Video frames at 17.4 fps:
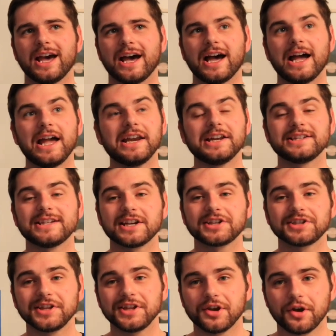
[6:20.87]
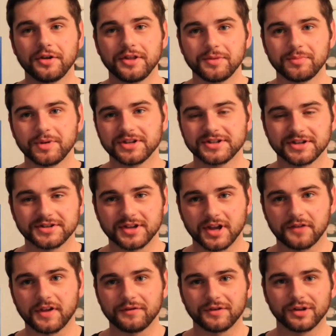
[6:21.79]
And it's actually the only business
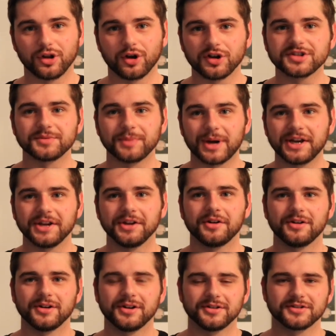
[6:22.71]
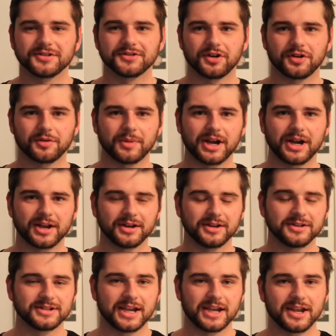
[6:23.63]
I've ever lost money on in the stock market
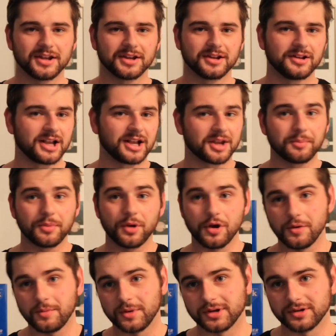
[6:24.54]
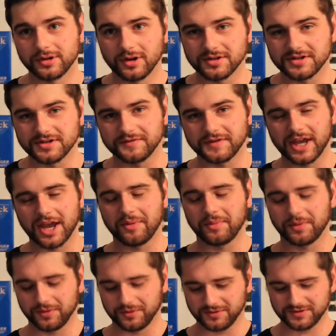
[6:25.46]
and taken like a permanent loss of
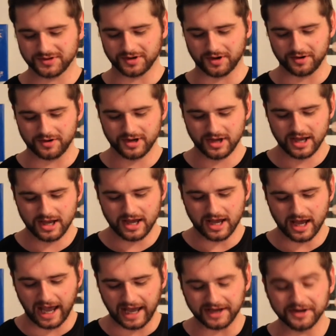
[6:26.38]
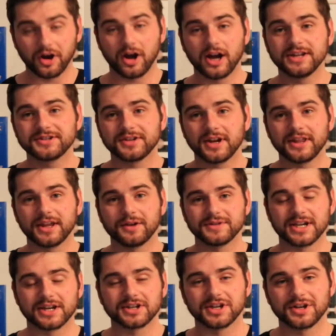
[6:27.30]
capital. So in hindsight, that
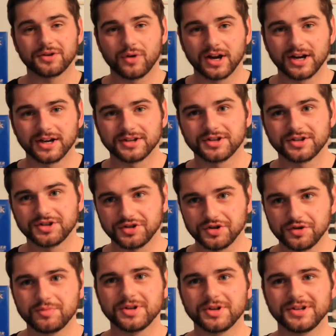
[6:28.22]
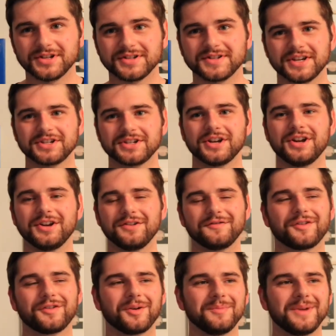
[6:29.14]
was actually quite a stupid decision
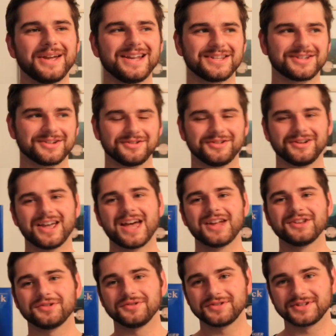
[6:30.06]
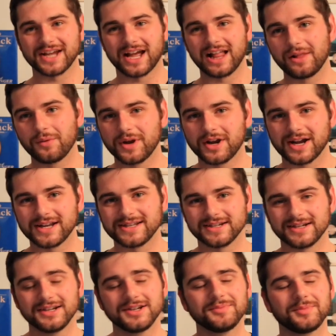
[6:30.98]
from me to sell when I
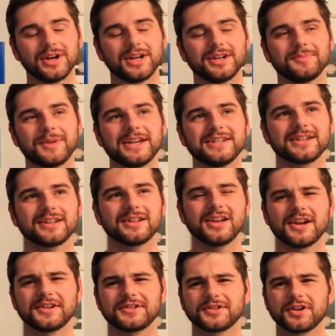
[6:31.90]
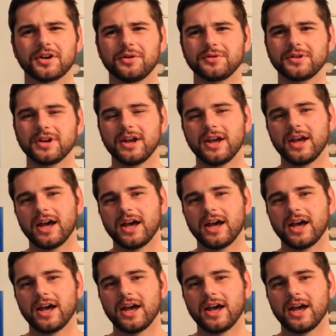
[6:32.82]
did. But basically, I sold